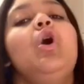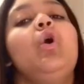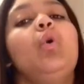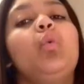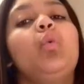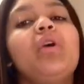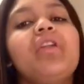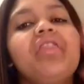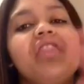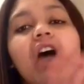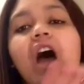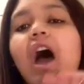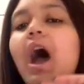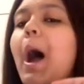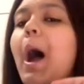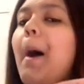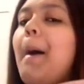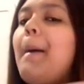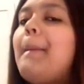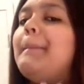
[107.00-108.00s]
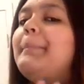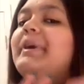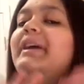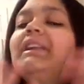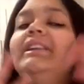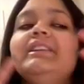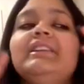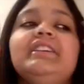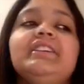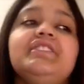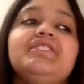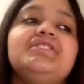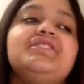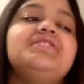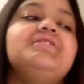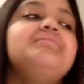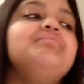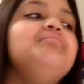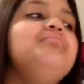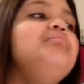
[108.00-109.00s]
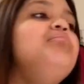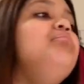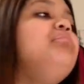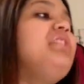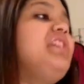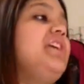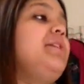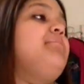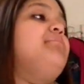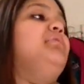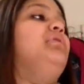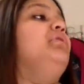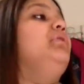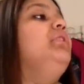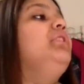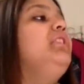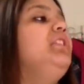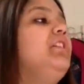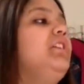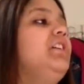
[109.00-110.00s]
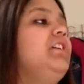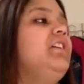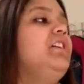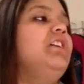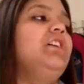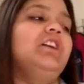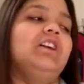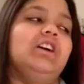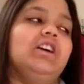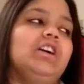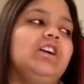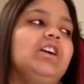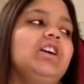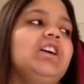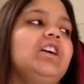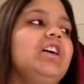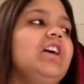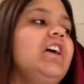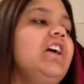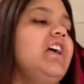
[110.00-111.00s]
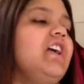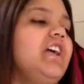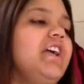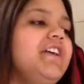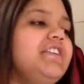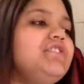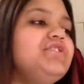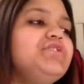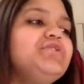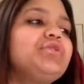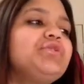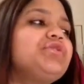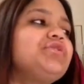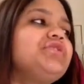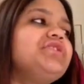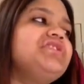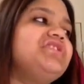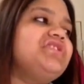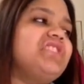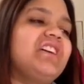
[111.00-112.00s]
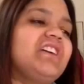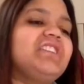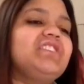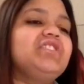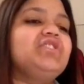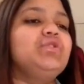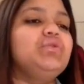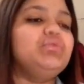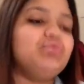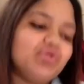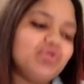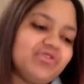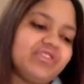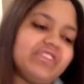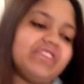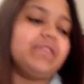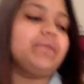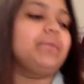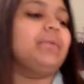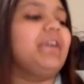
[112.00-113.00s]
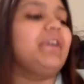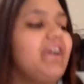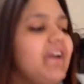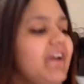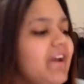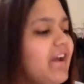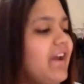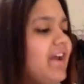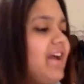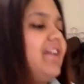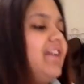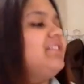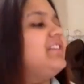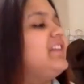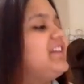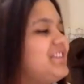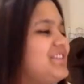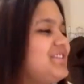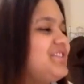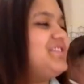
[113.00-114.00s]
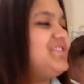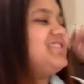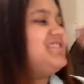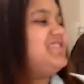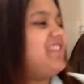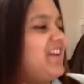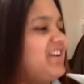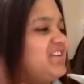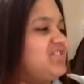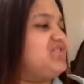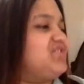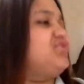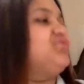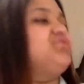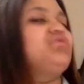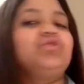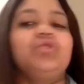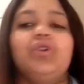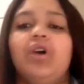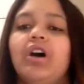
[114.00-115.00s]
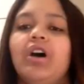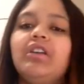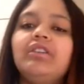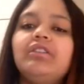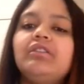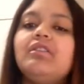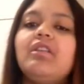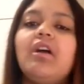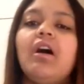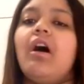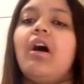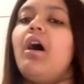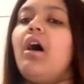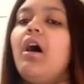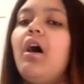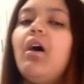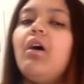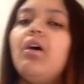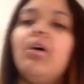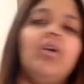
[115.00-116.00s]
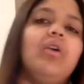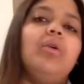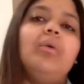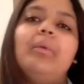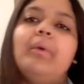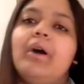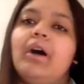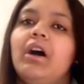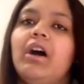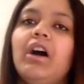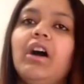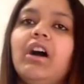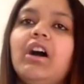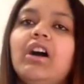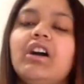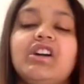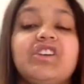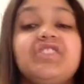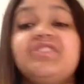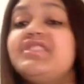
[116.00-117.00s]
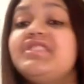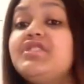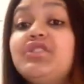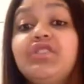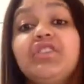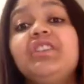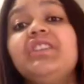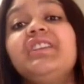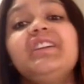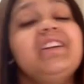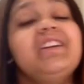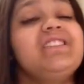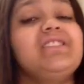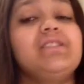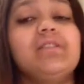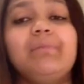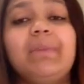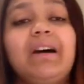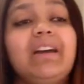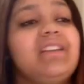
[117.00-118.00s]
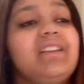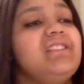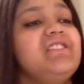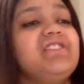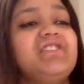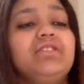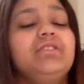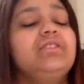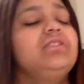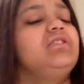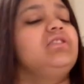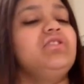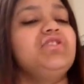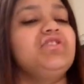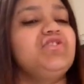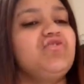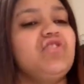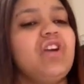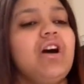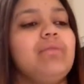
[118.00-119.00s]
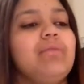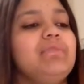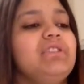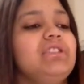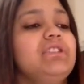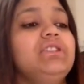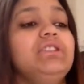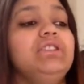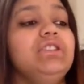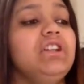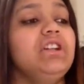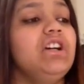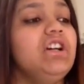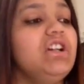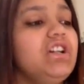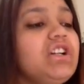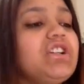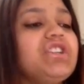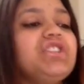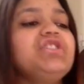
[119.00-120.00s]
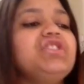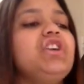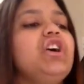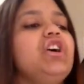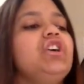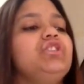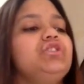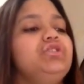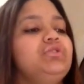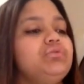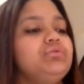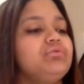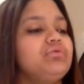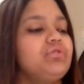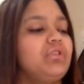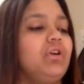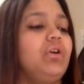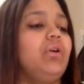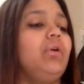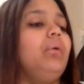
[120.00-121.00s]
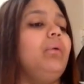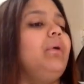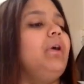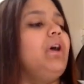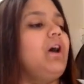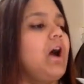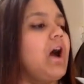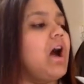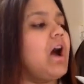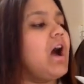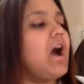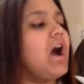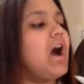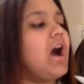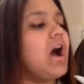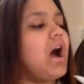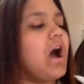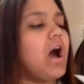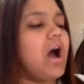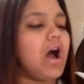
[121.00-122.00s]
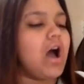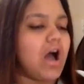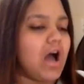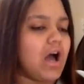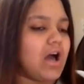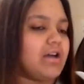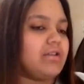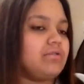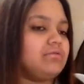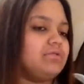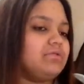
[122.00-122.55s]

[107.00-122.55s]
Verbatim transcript: with a billion people and you're deciding to move everywhere like you're in a dance group. No! Because then you're gonna hit somebody and it's gonna cause drama. Because you know, I don't